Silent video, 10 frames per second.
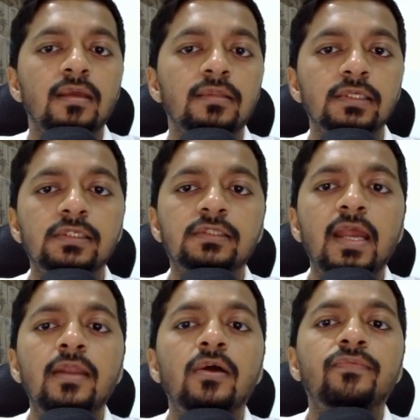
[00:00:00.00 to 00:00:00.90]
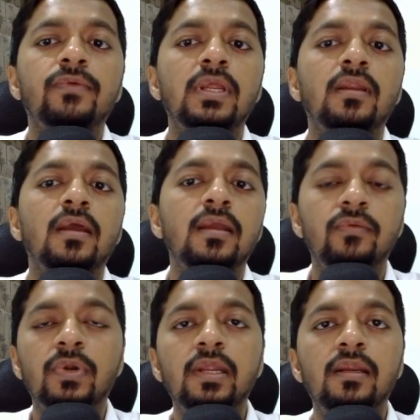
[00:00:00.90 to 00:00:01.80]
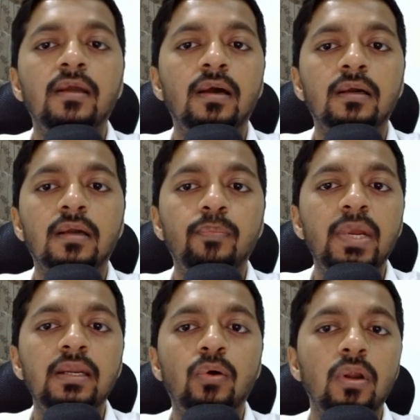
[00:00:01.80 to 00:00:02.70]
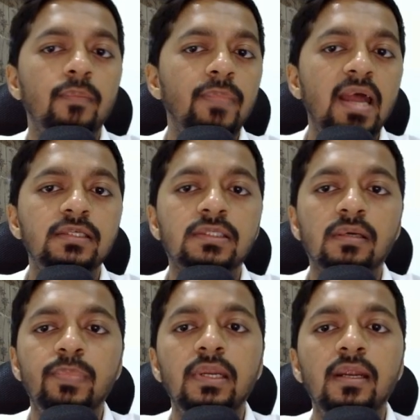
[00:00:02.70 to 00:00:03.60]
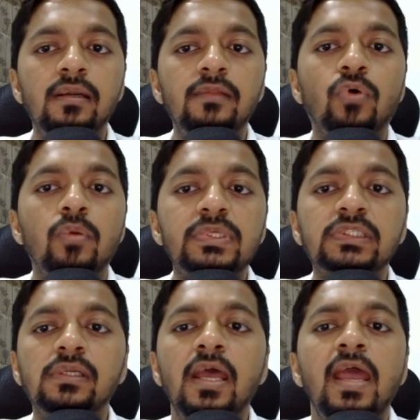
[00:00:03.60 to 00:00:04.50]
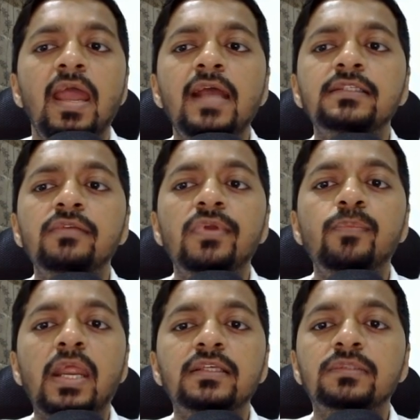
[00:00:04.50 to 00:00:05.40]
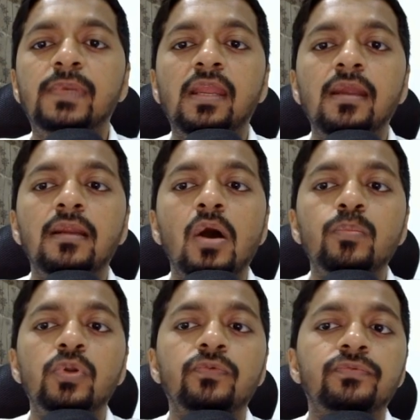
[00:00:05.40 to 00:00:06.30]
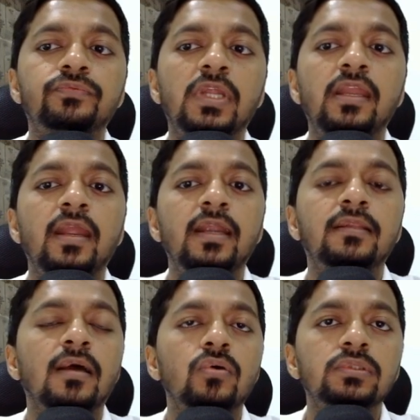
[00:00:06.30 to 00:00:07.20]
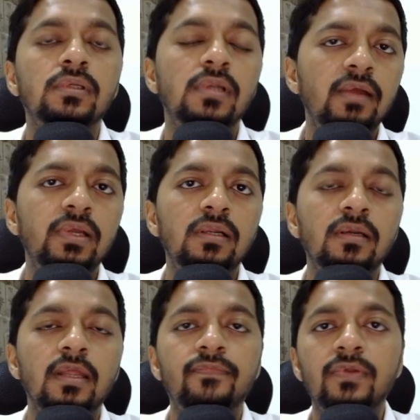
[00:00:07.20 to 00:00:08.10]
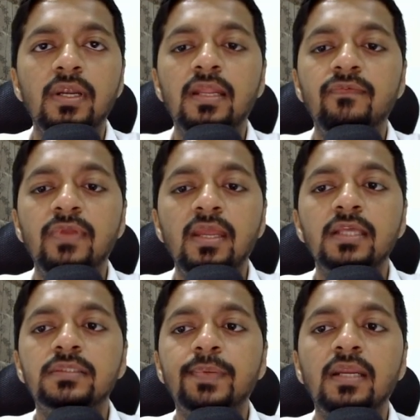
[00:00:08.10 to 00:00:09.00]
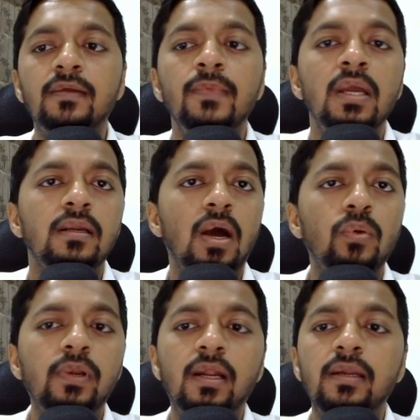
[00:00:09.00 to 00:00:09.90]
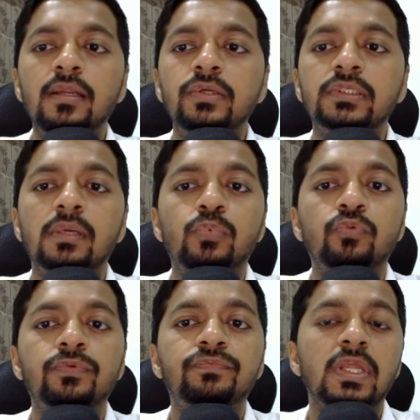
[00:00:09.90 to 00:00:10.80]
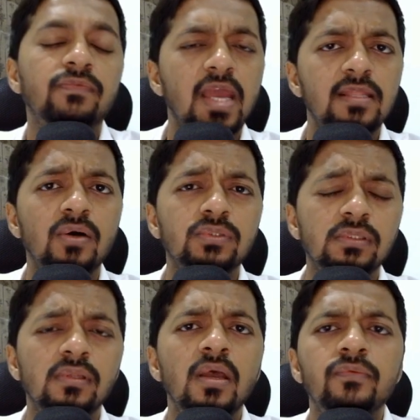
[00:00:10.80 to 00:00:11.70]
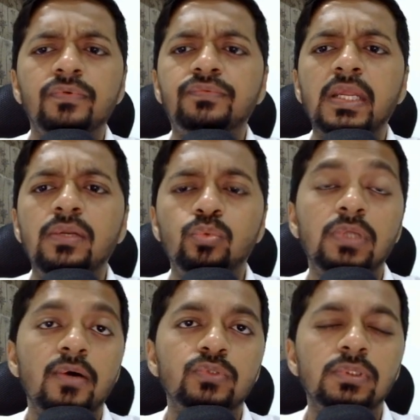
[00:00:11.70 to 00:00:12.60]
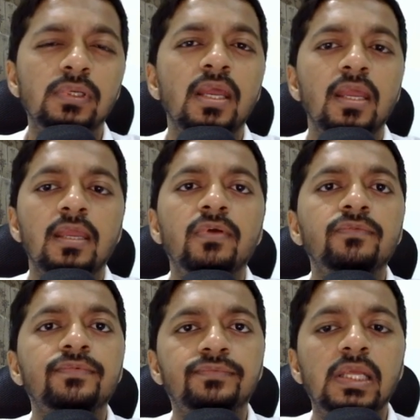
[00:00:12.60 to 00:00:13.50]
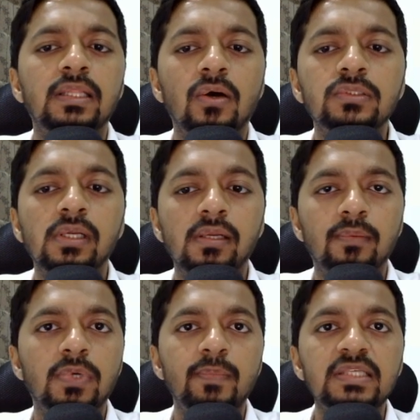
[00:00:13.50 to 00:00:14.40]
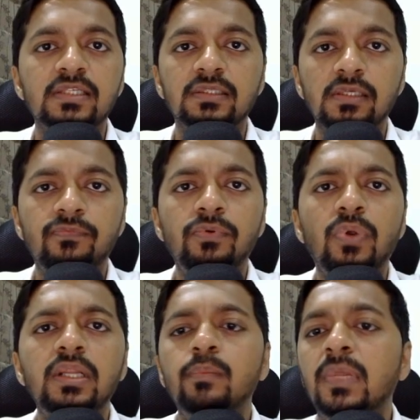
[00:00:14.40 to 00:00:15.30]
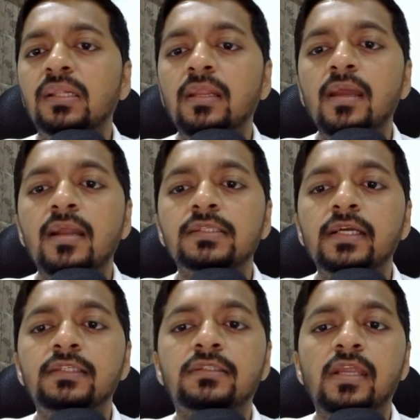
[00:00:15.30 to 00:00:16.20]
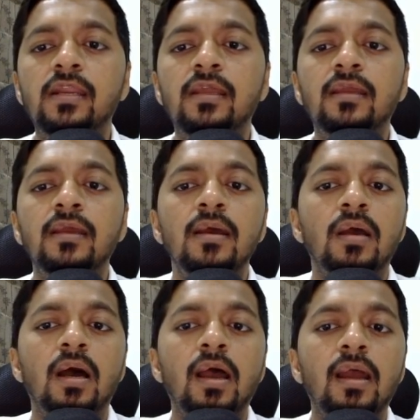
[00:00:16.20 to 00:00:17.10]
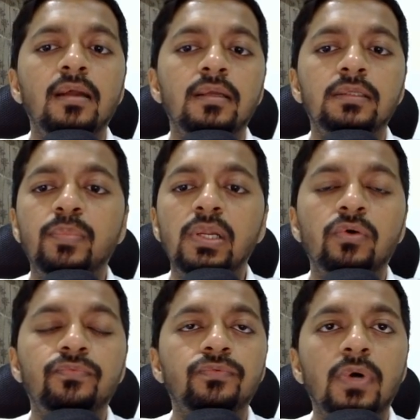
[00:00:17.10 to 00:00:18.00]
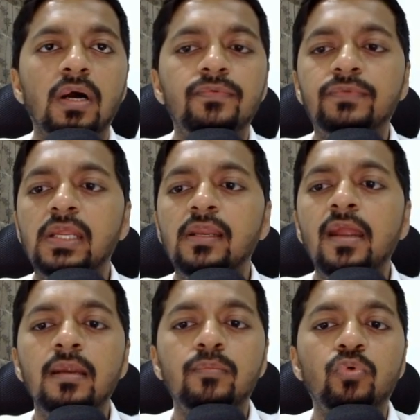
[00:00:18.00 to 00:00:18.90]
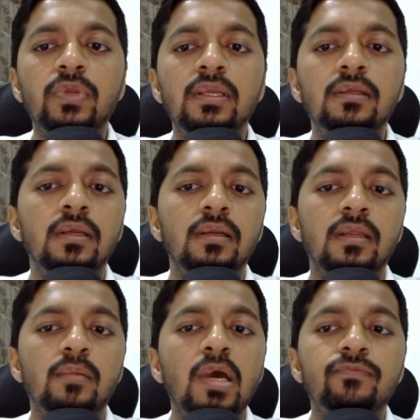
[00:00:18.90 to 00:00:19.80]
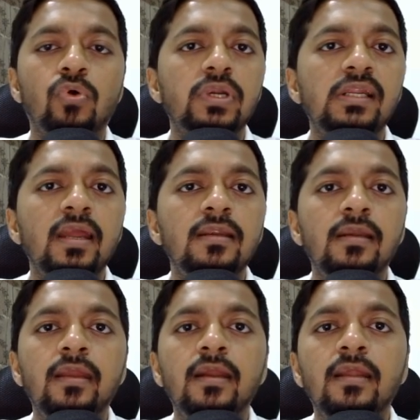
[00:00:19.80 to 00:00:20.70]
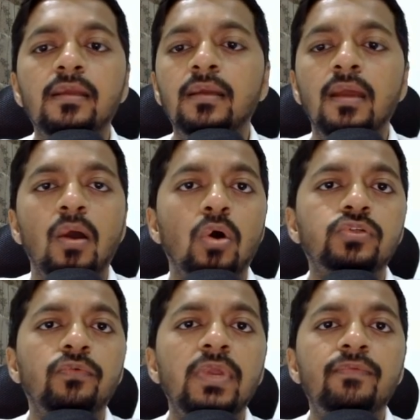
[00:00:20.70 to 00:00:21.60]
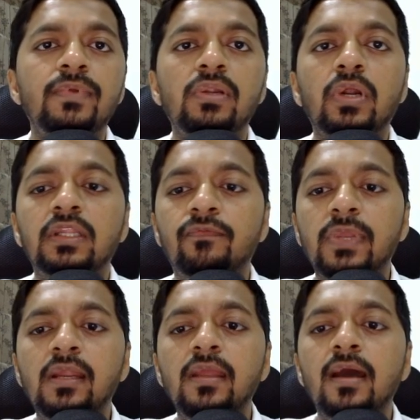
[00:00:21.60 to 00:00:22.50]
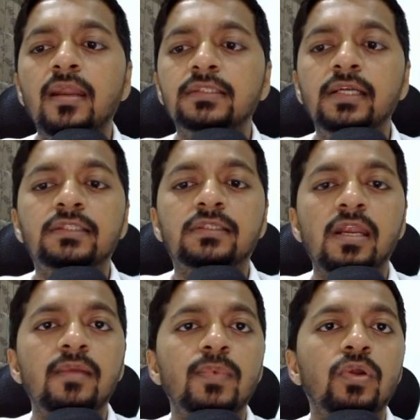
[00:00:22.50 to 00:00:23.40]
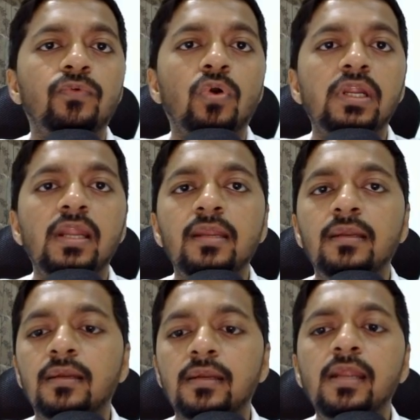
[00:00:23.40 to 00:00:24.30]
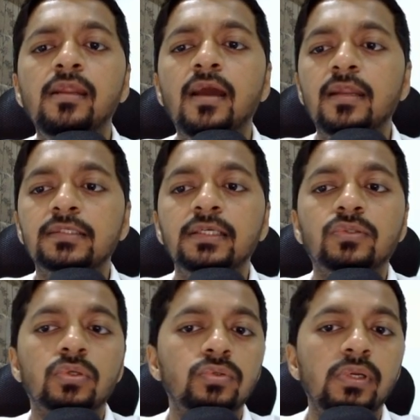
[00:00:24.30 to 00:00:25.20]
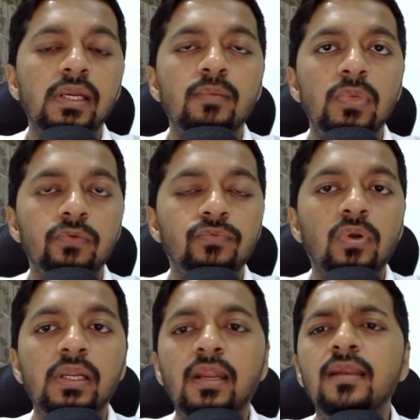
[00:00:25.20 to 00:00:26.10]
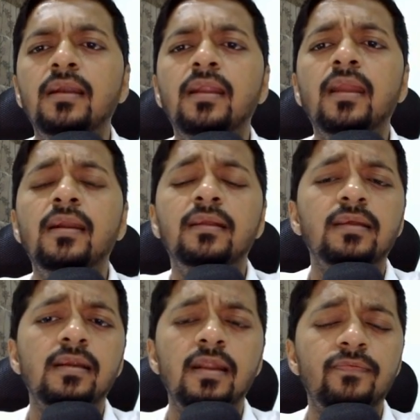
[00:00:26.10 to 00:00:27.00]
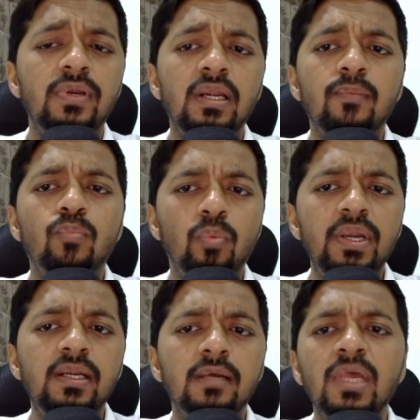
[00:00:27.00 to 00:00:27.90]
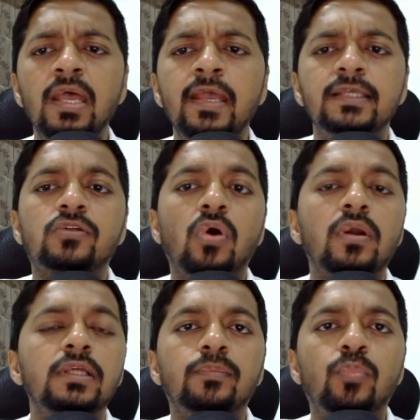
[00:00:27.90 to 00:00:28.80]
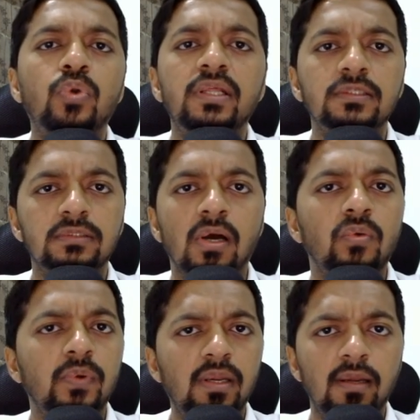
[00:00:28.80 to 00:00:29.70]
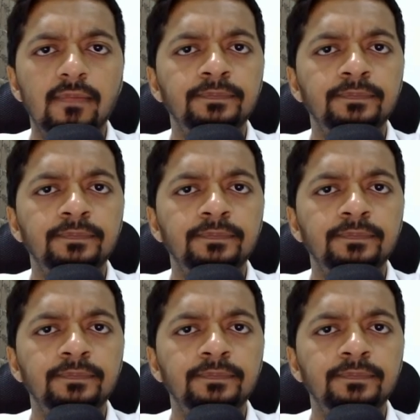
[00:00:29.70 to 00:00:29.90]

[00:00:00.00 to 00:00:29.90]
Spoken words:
This is kind of in an inverted cup and bearish cup and handle formation. As and when prices breaking down below 58,000 level, definitely we can expect downward continuation up to 55,000, 52,000, even 50,000 in upcoming session. If you look at the monthly RSI, it's trading below 50 line and moving nearby 40 line, indicating. Also, if we look at the weekly RSI, it's trading below 40 line. Daily RSI, it's also trading below 40 line, indicating that definitely momentum is strongly supporting this downward trend.